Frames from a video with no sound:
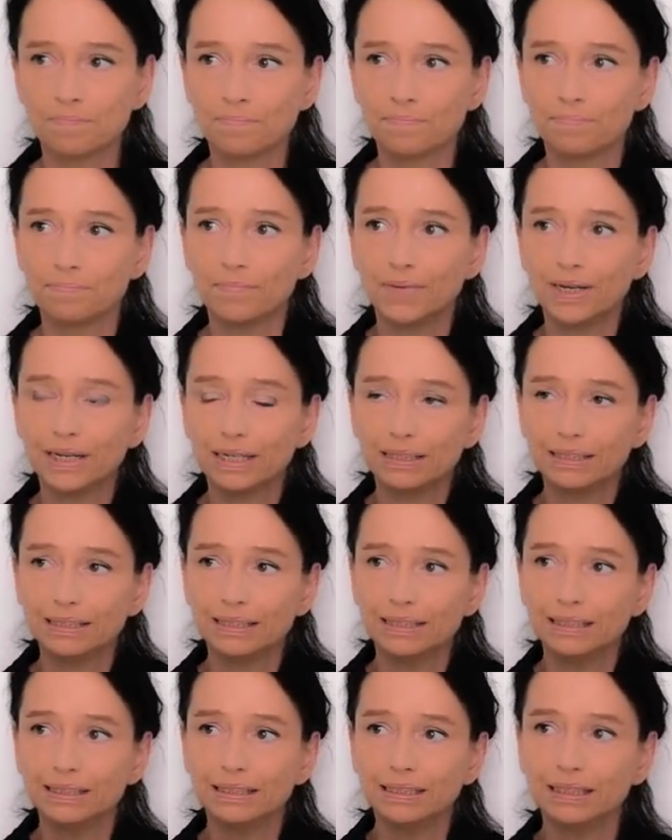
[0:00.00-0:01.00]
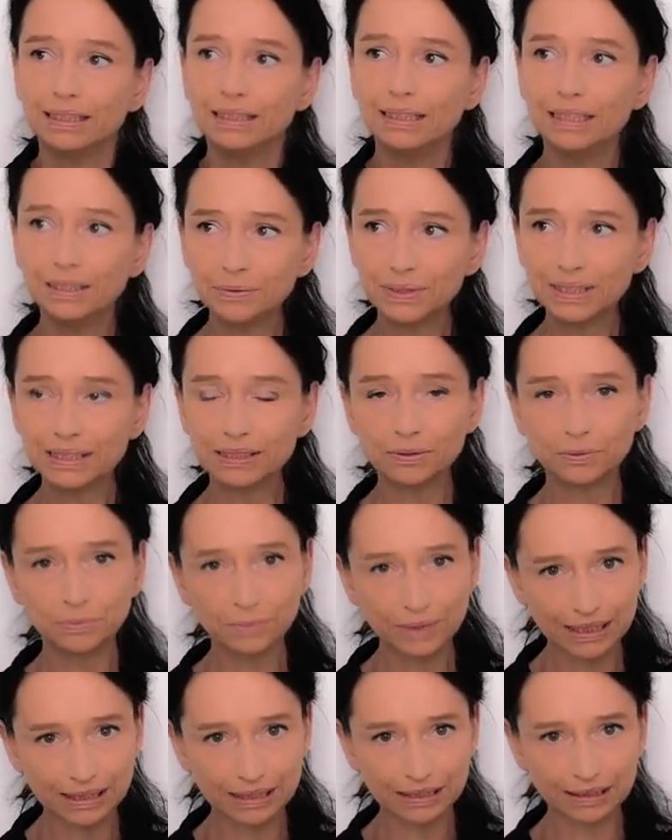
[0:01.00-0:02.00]
And here is a
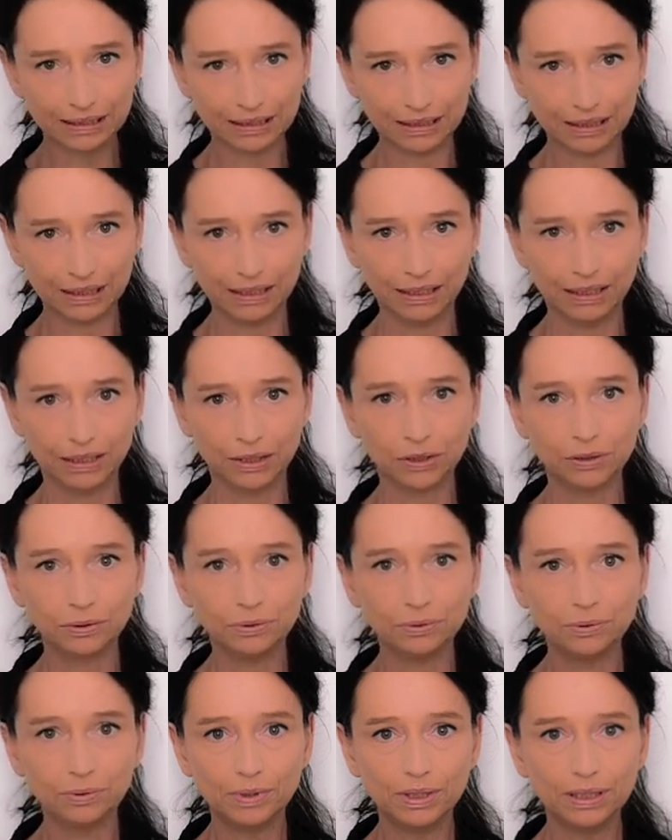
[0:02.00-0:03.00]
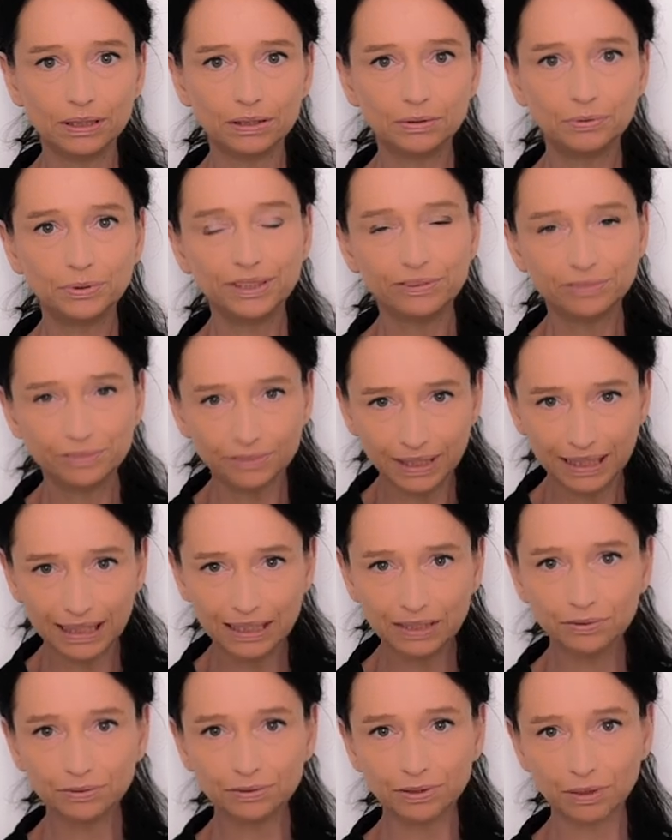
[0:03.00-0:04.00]
reason to
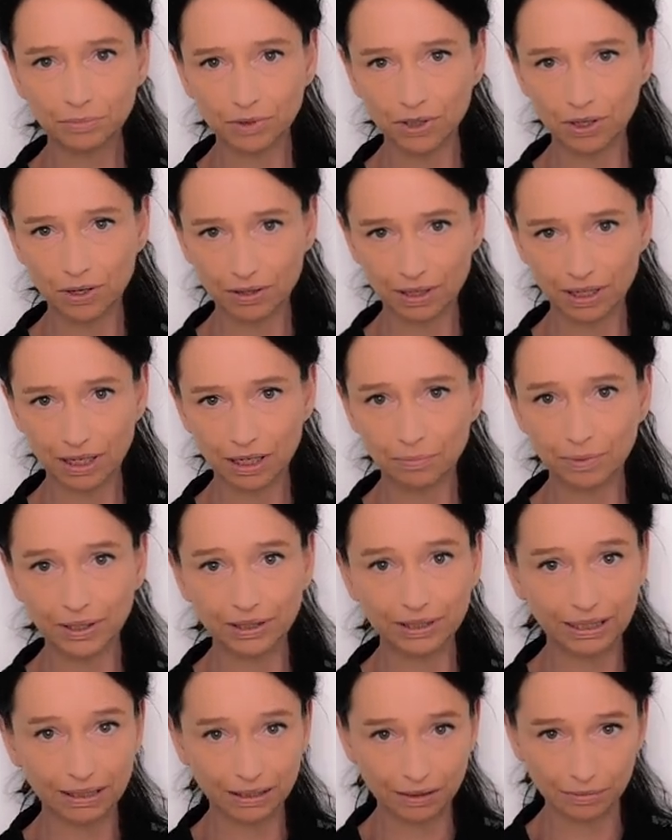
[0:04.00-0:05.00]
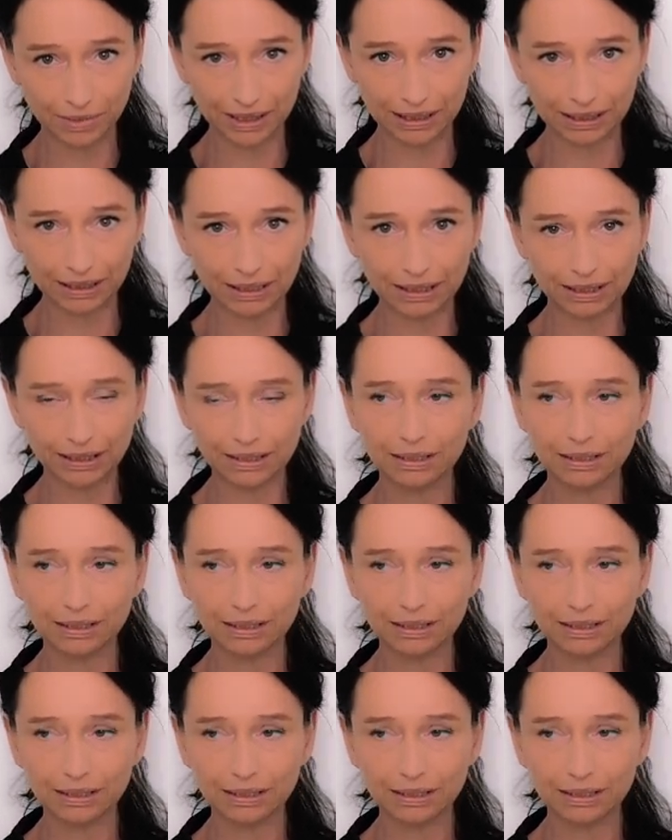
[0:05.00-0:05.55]
refrain from talking about elements here.